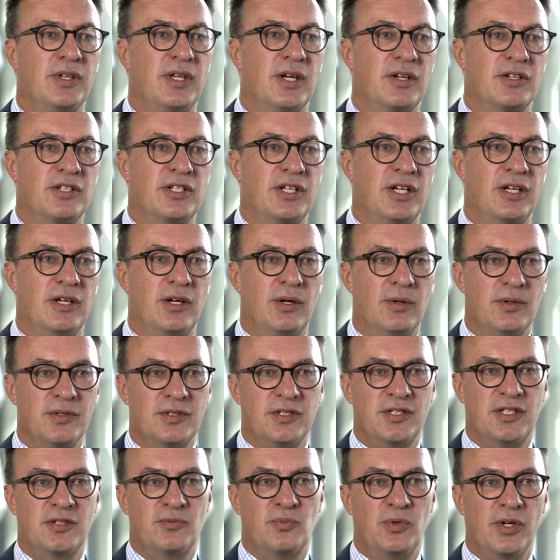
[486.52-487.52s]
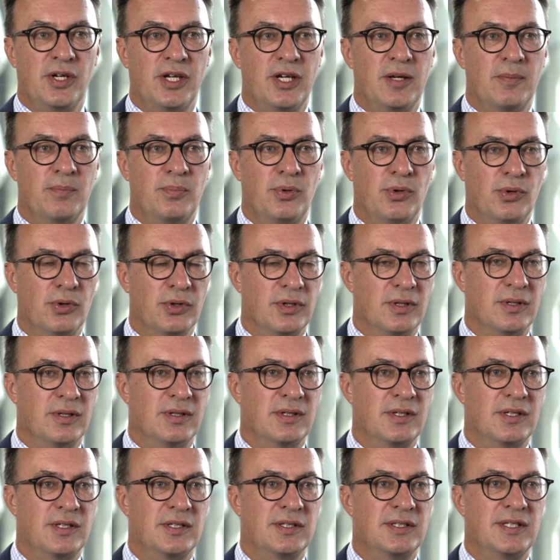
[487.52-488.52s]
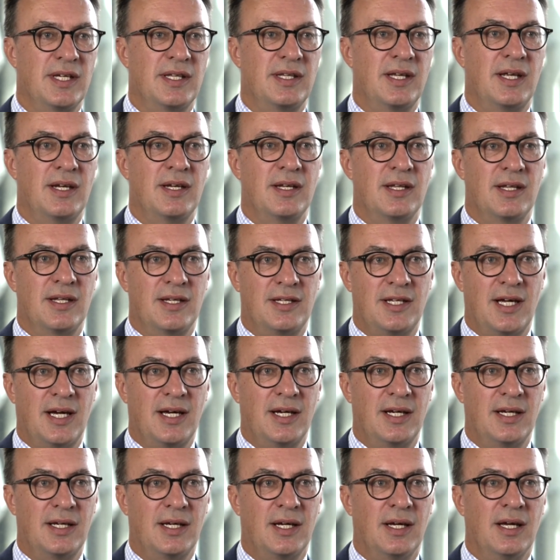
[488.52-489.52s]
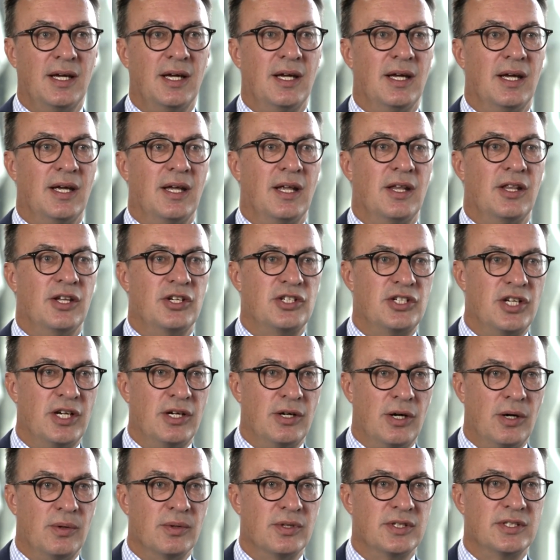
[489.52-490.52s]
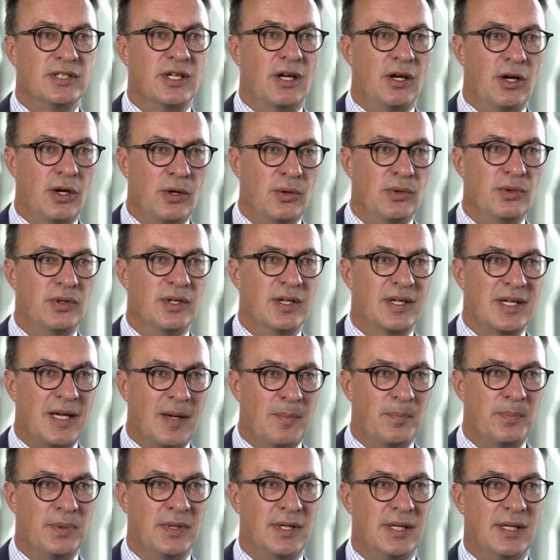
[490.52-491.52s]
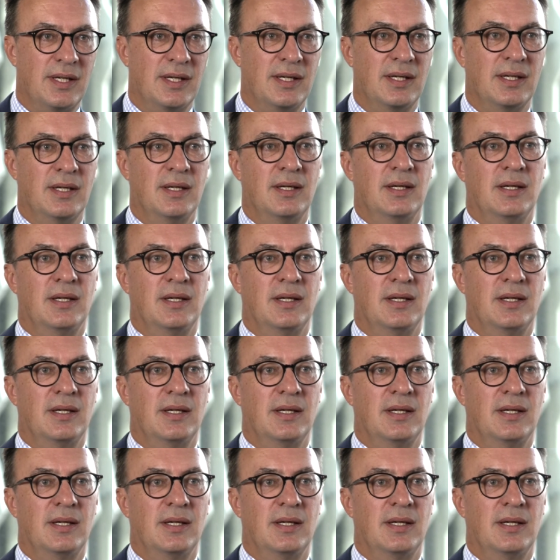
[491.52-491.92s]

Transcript: our shareholders is really important because at the end of the day, the shareholders own the company.